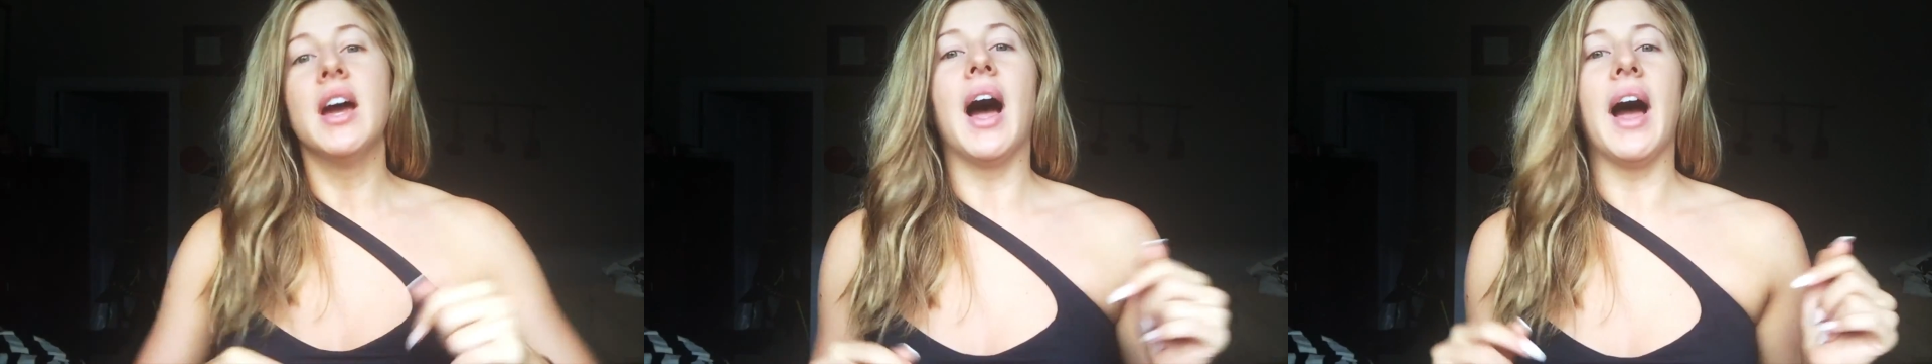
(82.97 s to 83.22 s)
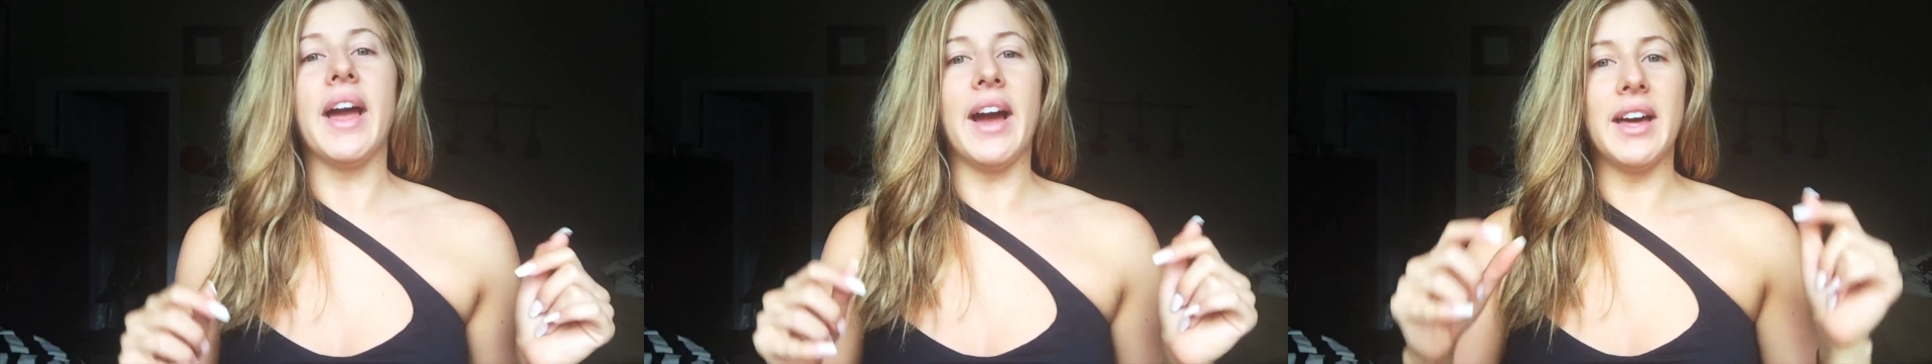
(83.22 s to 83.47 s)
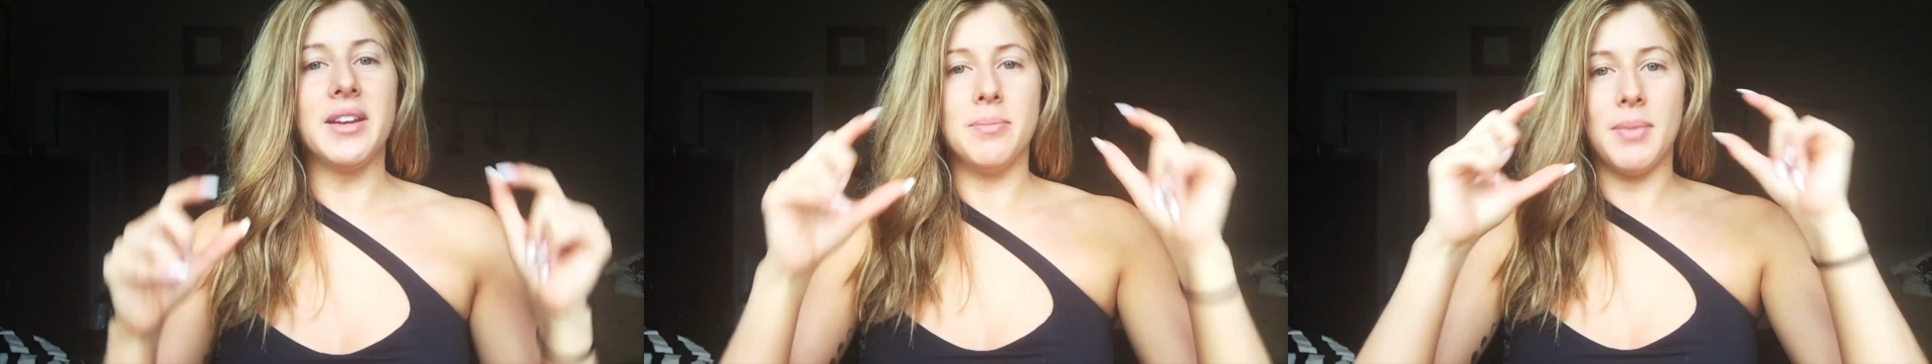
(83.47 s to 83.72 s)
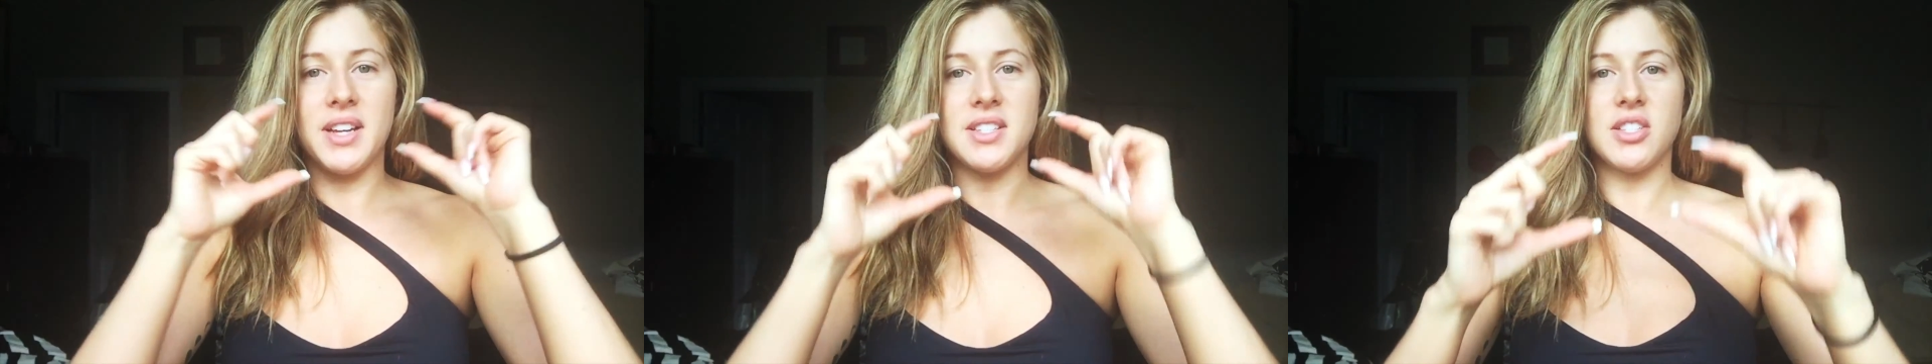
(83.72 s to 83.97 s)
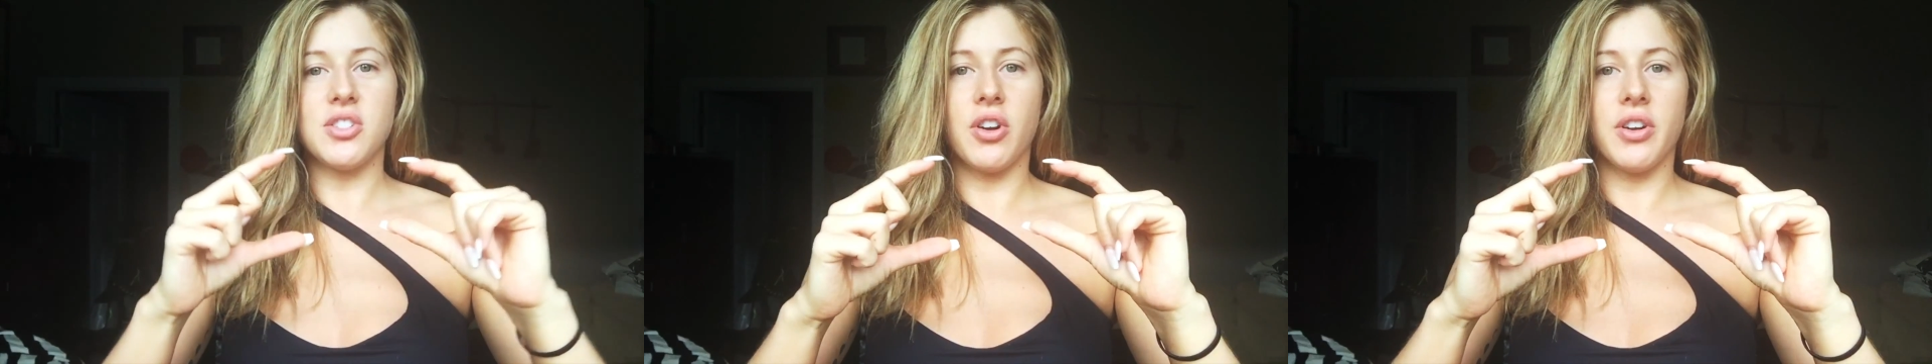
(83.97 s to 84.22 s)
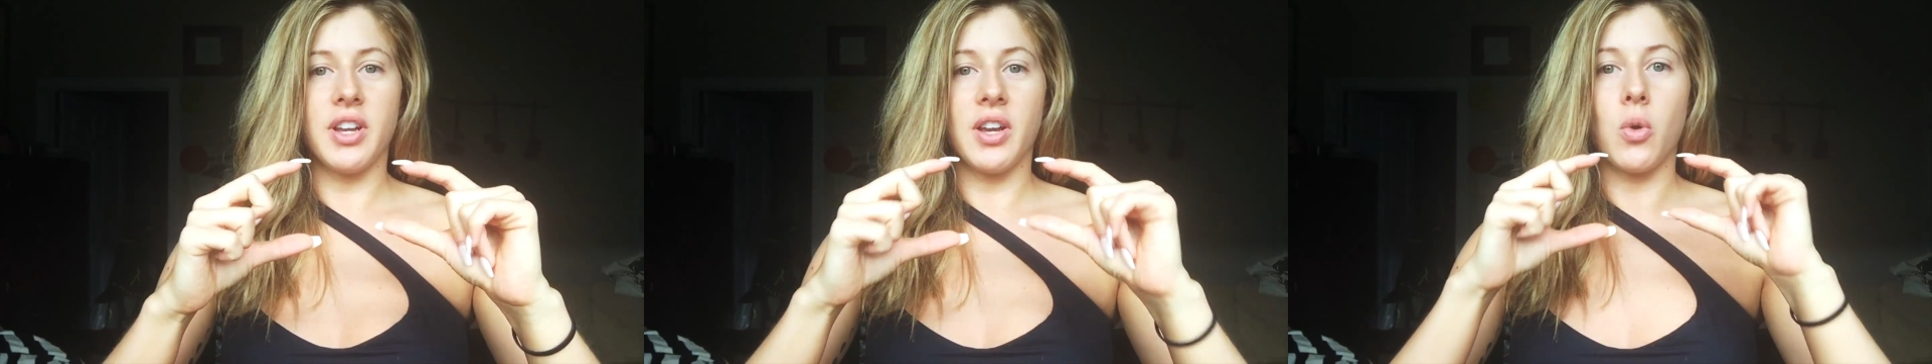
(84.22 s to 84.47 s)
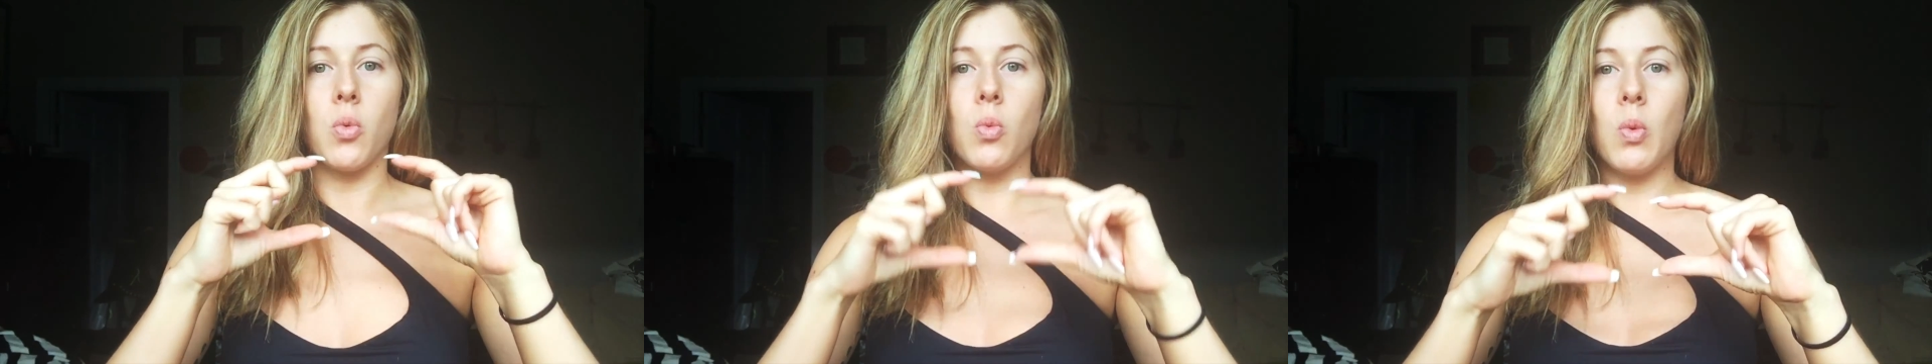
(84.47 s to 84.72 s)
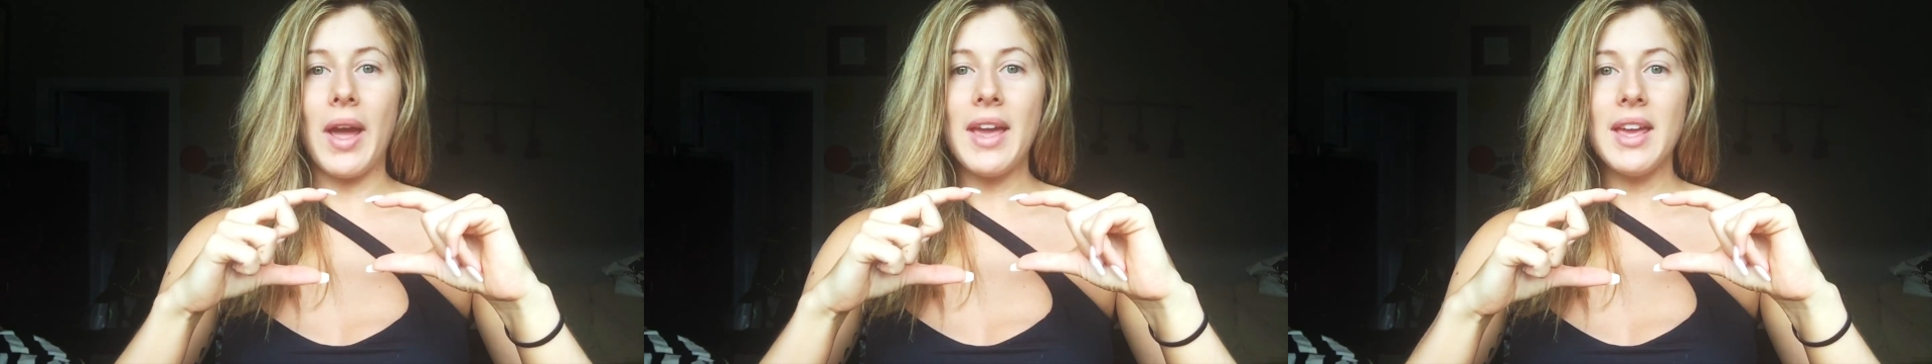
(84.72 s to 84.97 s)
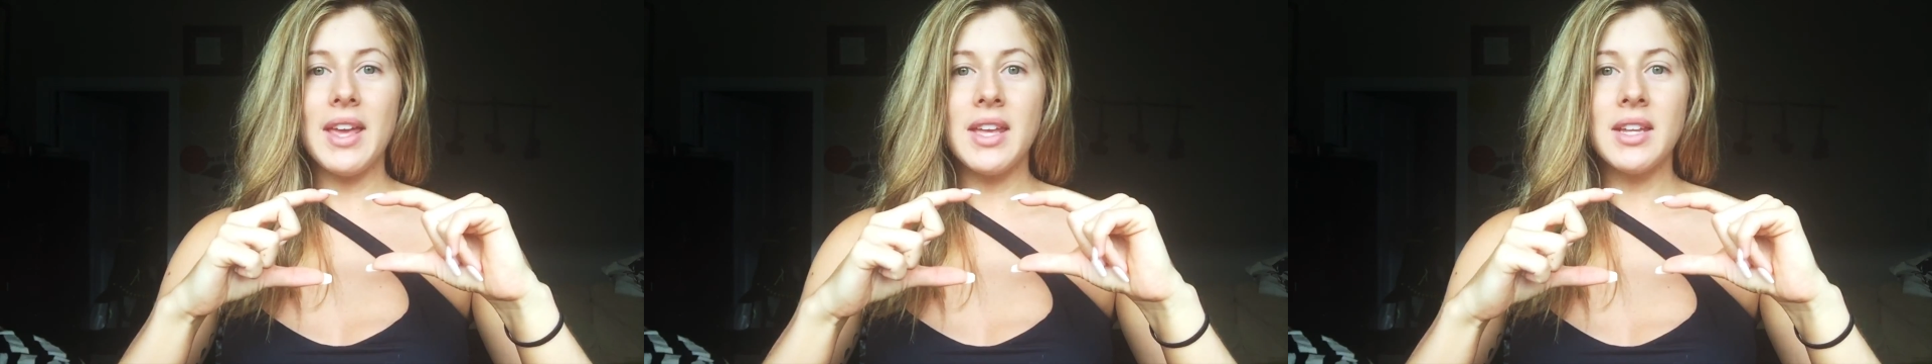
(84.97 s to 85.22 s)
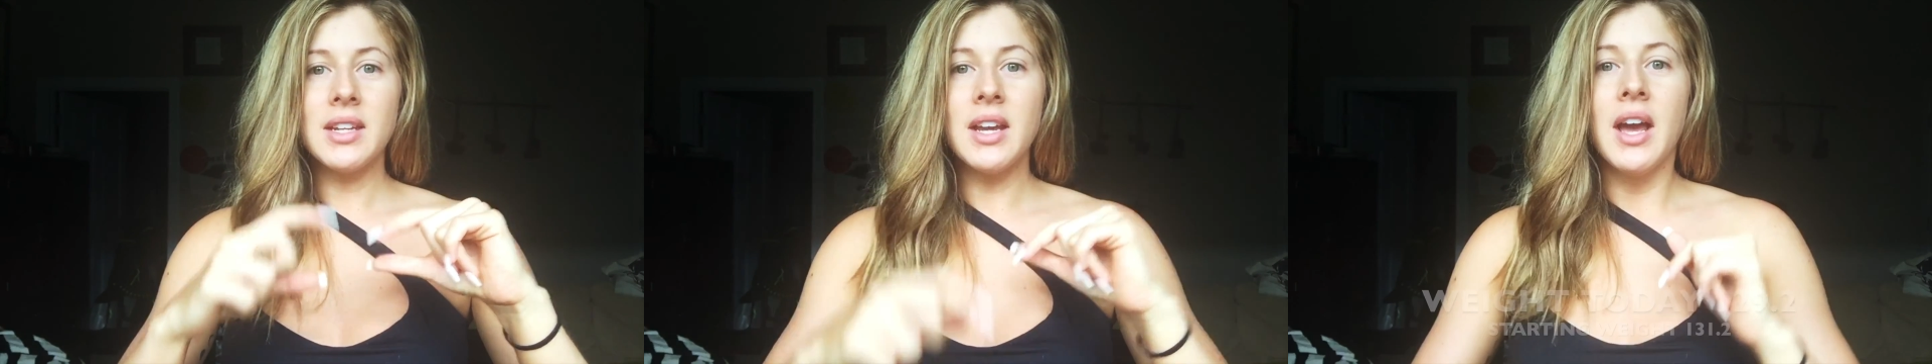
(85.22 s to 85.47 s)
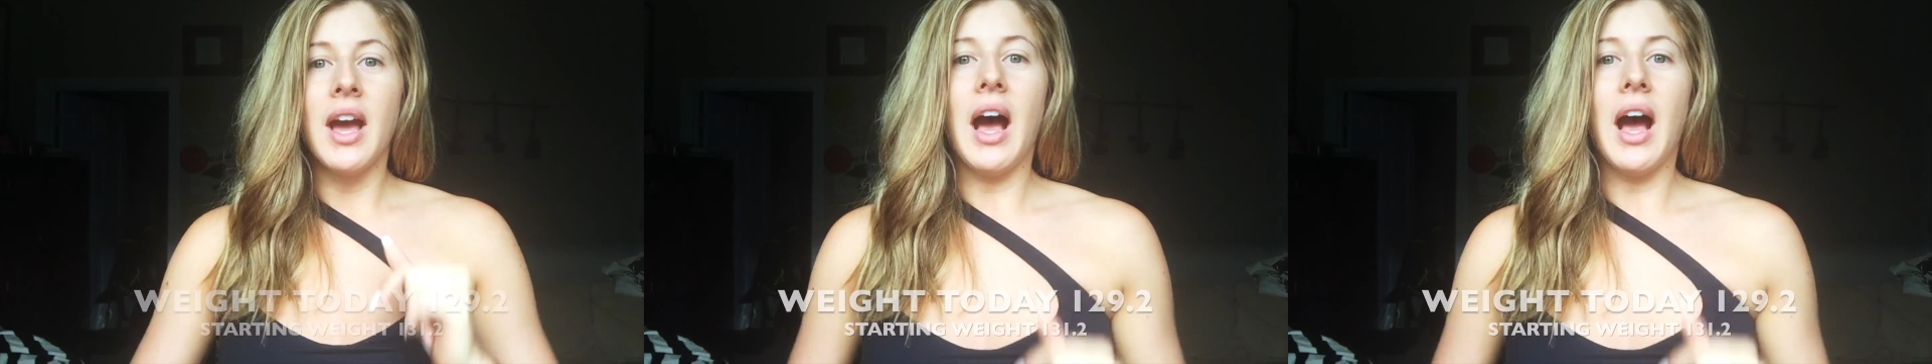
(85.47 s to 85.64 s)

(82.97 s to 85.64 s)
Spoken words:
I had my starting weigh-in.